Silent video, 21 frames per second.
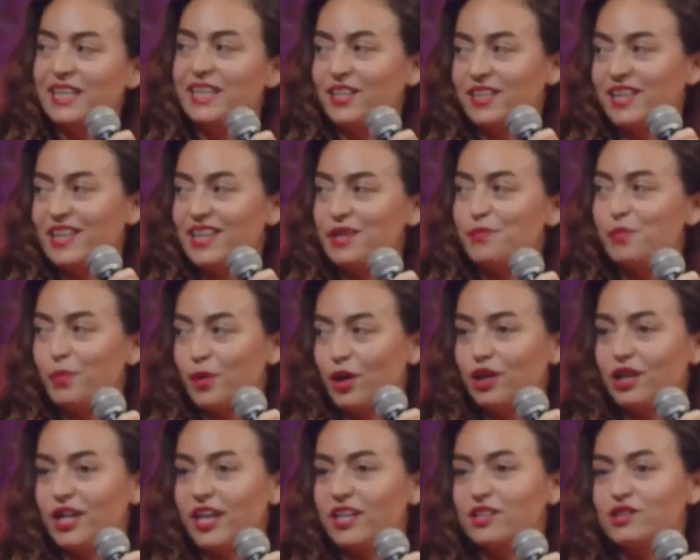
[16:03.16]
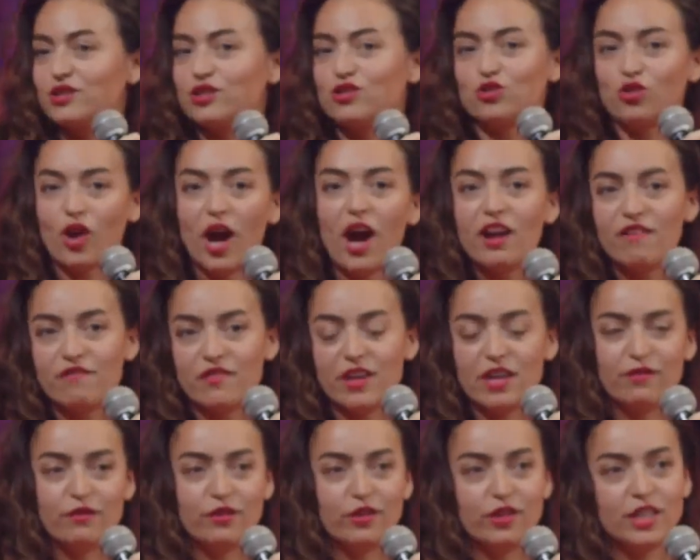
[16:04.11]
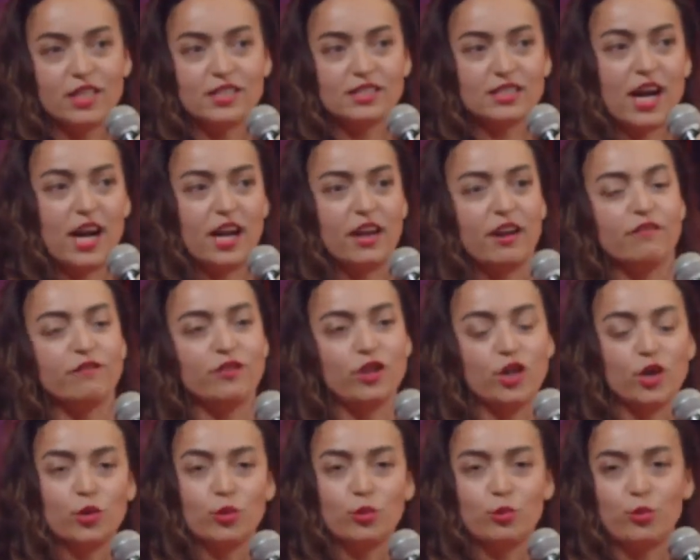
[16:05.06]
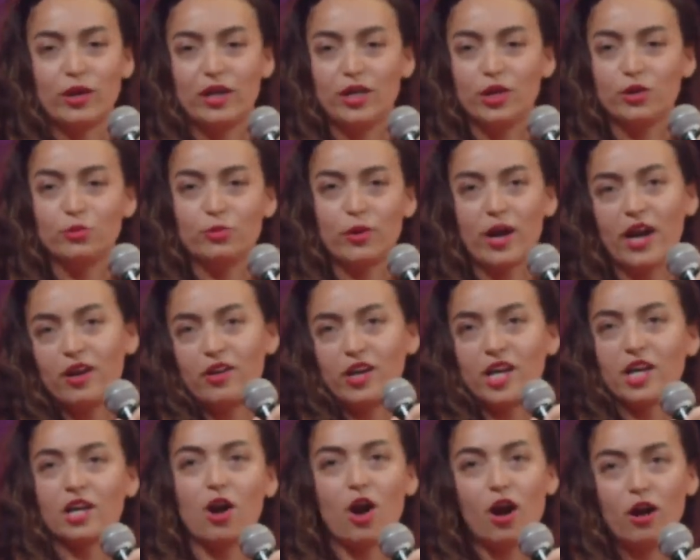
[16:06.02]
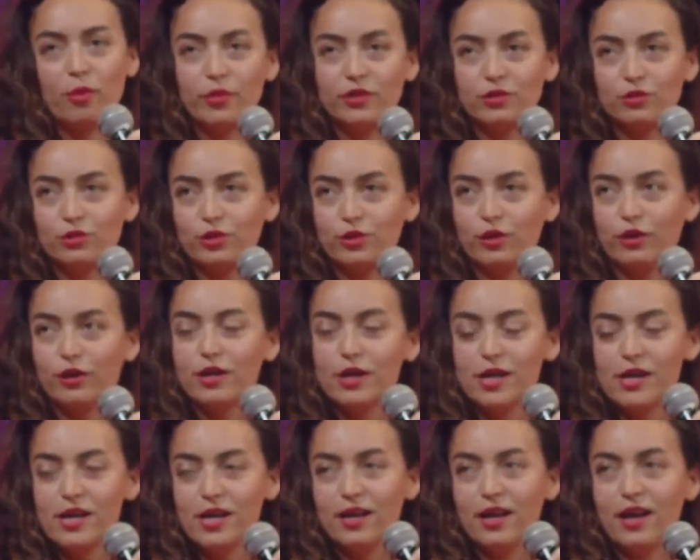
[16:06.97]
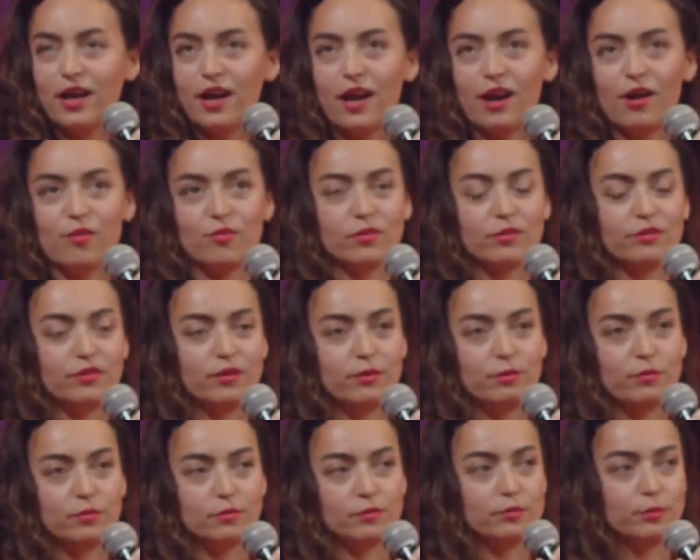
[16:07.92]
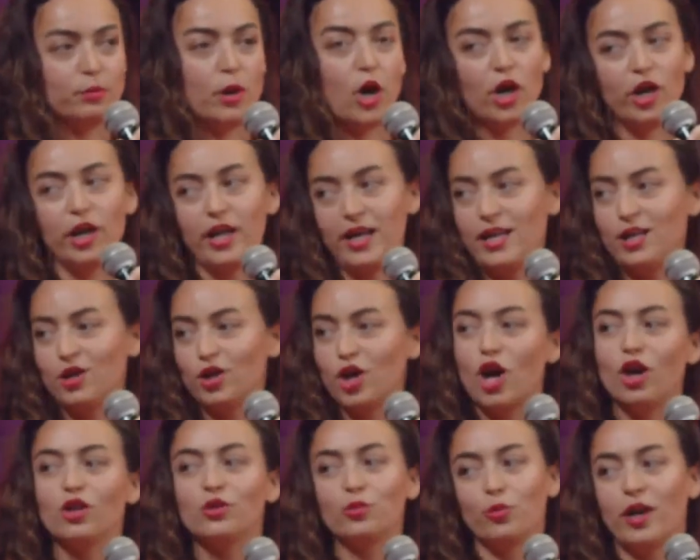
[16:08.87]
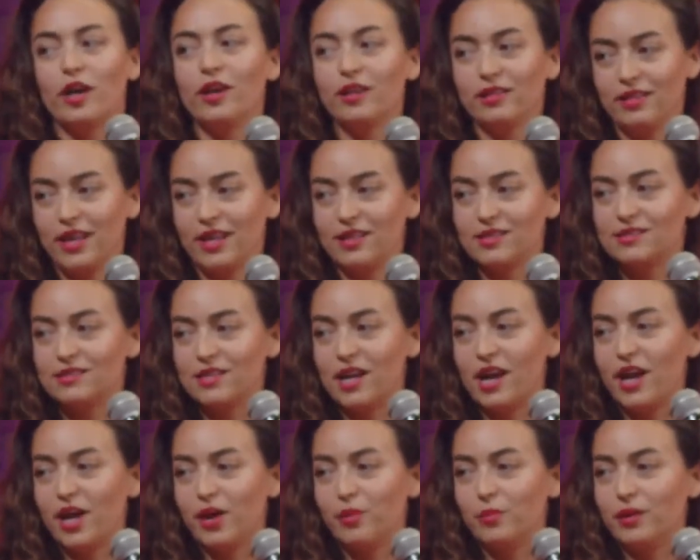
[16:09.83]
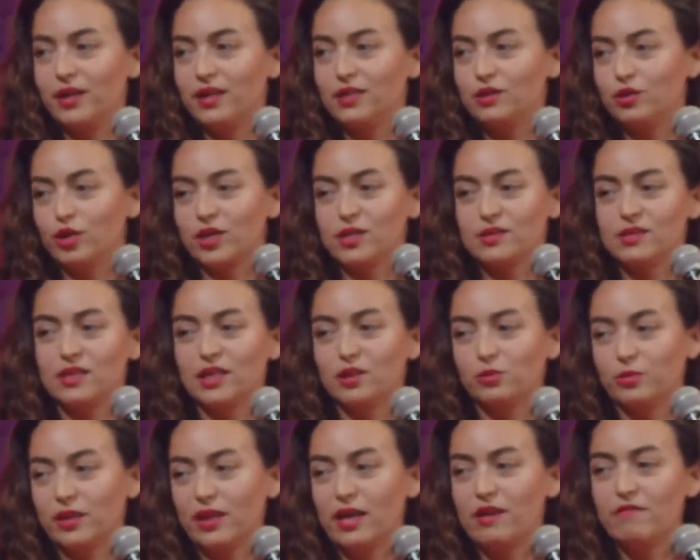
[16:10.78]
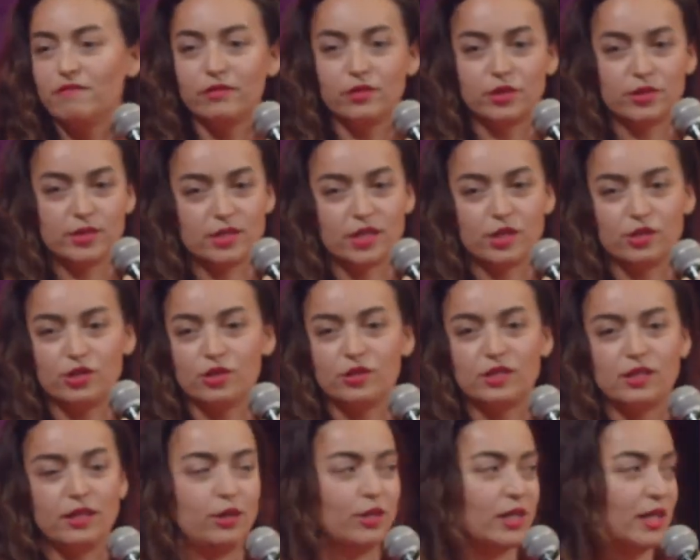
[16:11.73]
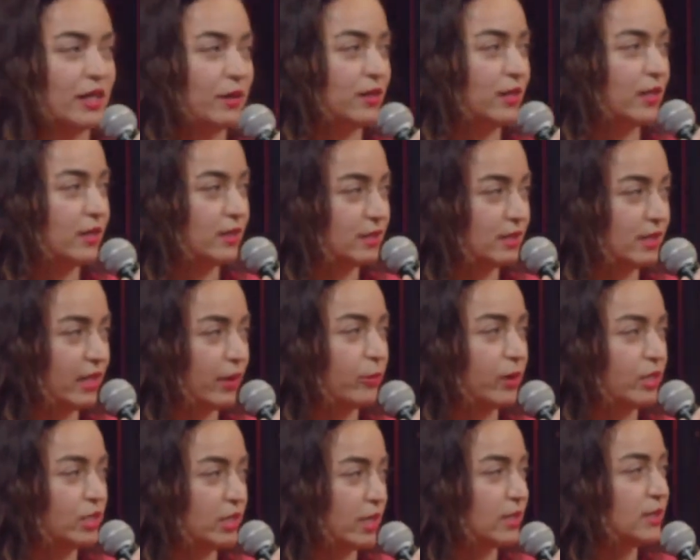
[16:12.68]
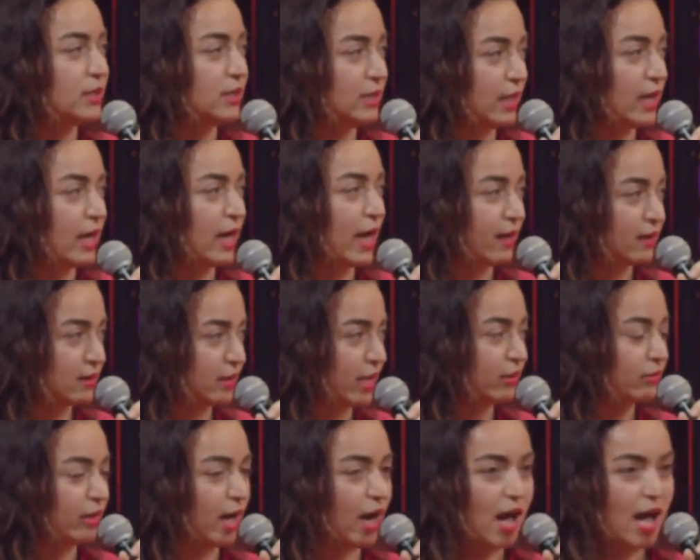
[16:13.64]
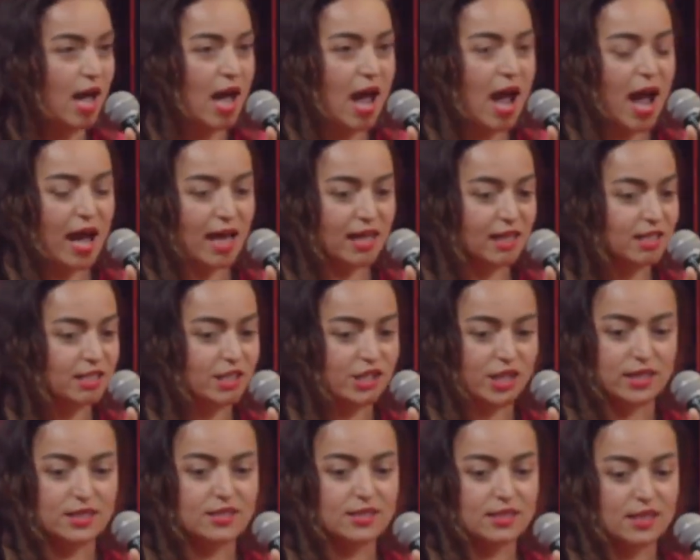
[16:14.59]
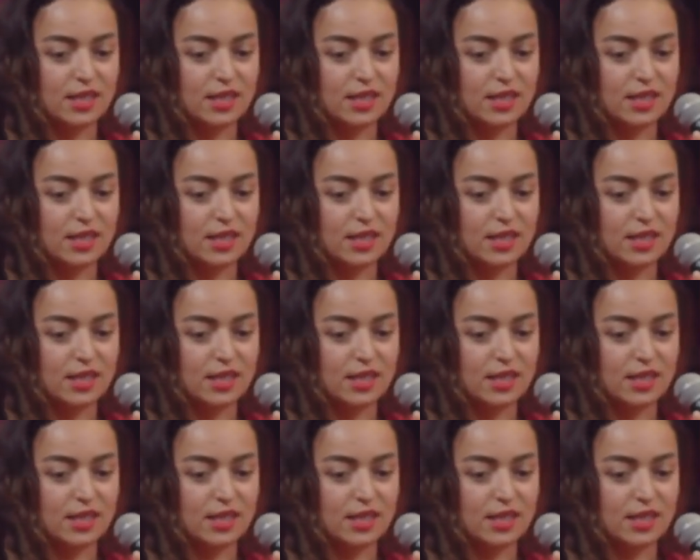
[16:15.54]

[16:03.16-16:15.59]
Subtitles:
keep on like striving for this kind of new. When you wear a garment to a party, you can't wear it next time. And you can see it with influencers, you can see it with Gen Z, etc. And it's just